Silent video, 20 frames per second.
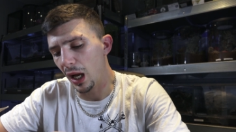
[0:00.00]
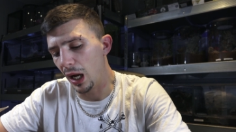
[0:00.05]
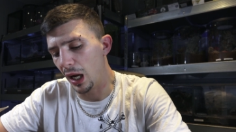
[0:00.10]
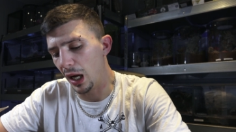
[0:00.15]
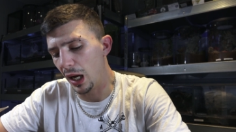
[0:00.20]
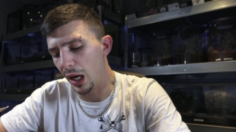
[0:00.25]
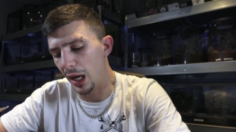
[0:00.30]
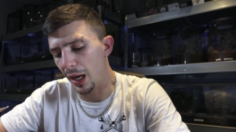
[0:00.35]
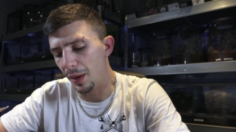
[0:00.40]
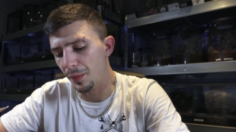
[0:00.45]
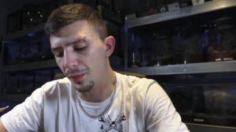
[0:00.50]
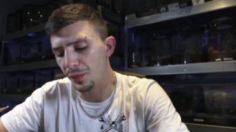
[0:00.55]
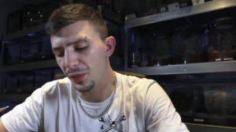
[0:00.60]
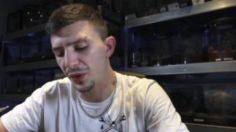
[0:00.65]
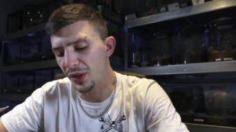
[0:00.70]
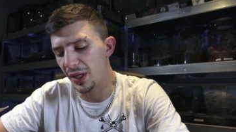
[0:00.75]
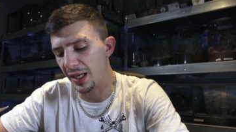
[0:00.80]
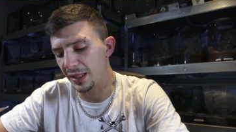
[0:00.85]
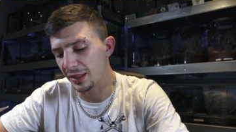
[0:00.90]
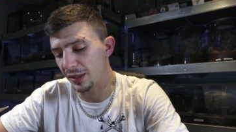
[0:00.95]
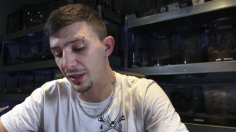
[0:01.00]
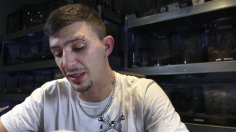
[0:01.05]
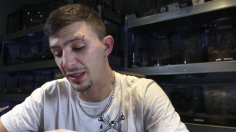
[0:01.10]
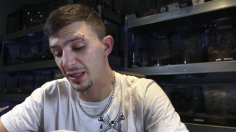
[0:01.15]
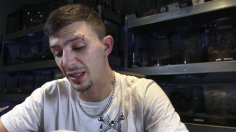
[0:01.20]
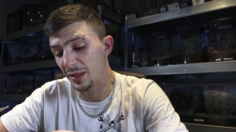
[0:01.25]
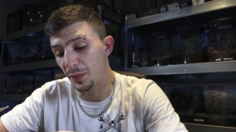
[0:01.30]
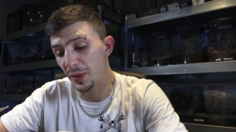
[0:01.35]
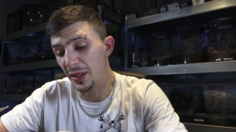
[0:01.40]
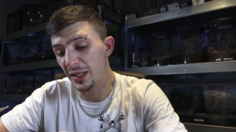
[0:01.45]
Um, yeah, so
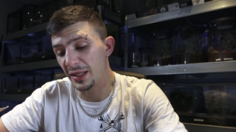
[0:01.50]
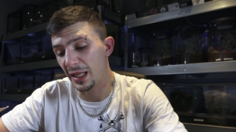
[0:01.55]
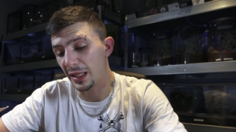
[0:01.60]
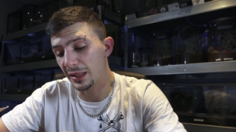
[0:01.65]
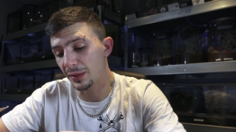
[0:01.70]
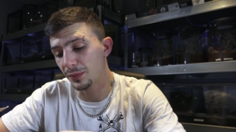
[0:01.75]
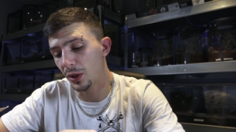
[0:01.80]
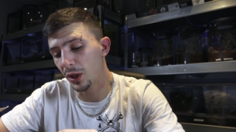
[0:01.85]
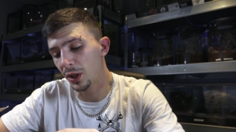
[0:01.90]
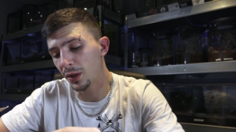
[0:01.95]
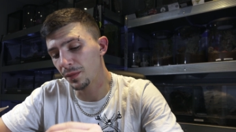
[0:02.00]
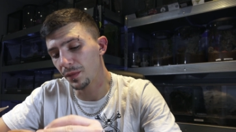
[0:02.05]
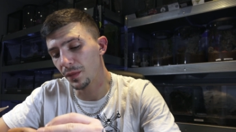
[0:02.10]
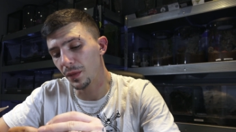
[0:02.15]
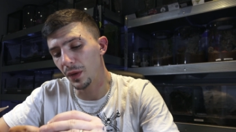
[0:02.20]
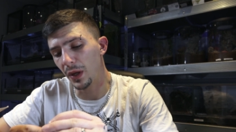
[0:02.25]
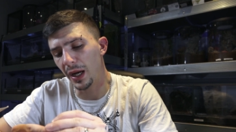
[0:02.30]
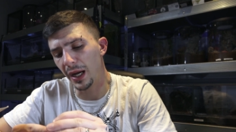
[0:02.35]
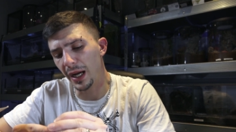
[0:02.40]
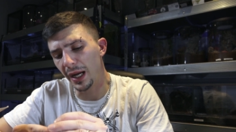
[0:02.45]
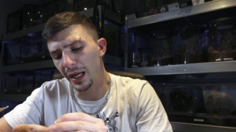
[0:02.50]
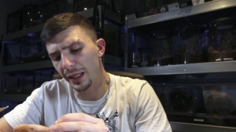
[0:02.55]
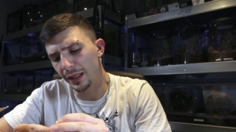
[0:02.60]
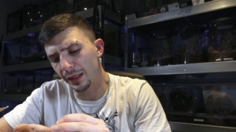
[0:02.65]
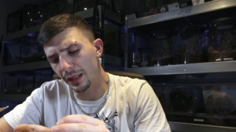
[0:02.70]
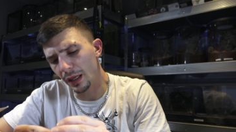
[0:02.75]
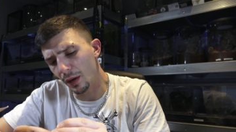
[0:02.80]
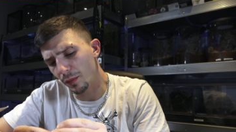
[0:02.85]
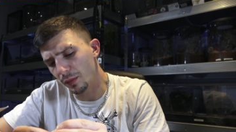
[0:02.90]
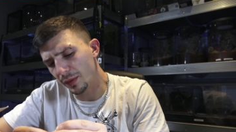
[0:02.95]
this is a piece as mine, and
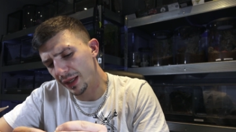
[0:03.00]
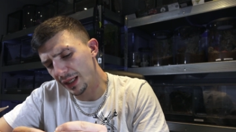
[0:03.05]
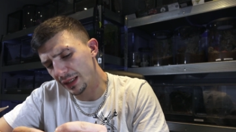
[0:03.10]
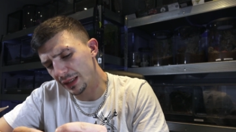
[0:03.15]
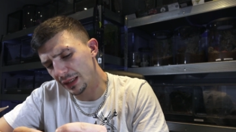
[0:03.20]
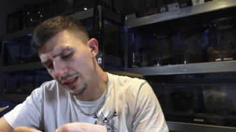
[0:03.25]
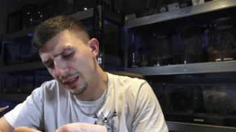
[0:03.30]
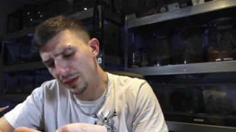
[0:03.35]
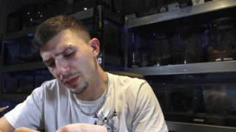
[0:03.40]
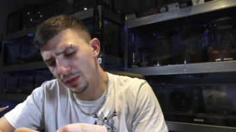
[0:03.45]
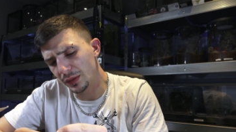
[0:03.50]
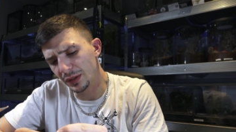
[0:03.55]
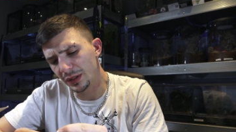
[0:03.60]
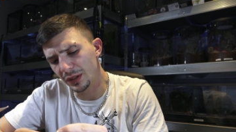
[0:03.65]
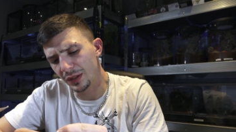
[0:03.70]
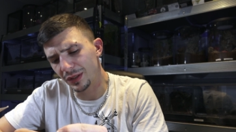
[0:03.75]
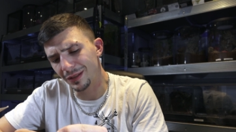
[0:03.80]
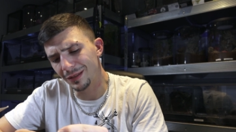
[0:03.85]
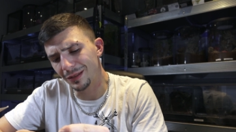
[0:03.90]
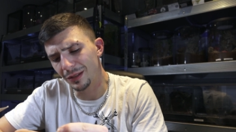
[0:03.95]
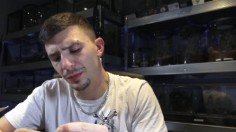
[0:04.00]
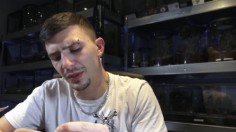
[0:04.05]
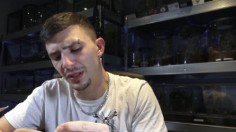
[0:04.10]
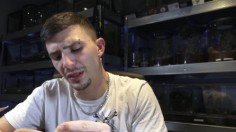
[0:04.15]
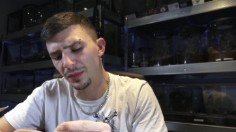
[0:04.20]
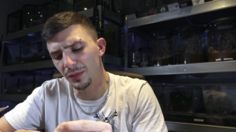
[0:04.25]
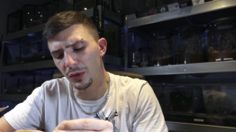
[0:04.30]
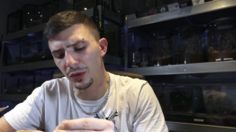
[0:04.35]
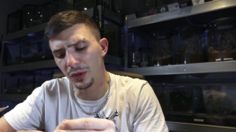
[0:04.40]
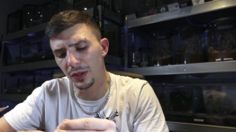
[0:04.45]
I'm guessing this one's going to be
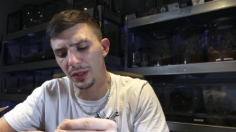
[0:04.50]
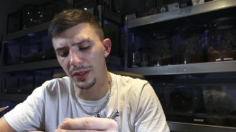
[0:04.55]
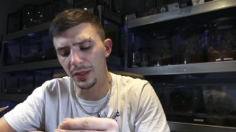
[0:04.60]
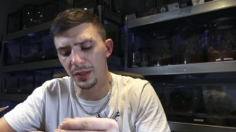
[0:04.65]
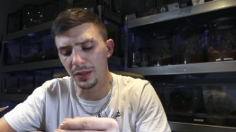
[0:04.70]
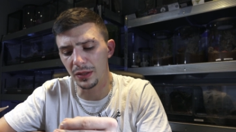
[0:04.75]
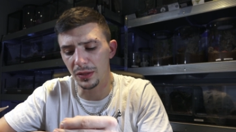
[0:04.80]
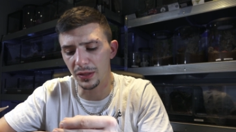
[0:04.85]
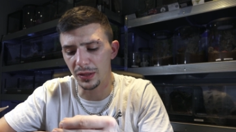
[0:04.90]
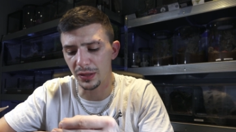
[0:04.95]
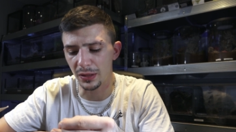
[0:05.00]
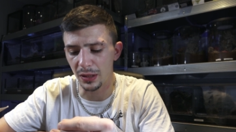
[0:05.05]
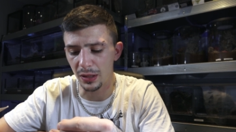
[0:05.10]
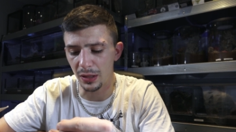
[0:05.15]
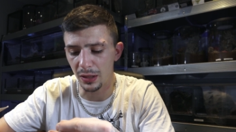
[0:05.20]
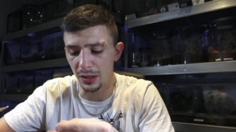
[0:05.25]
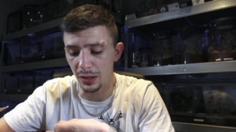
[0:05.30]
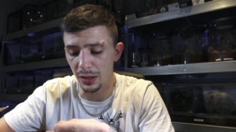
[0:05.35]
smaller than the others.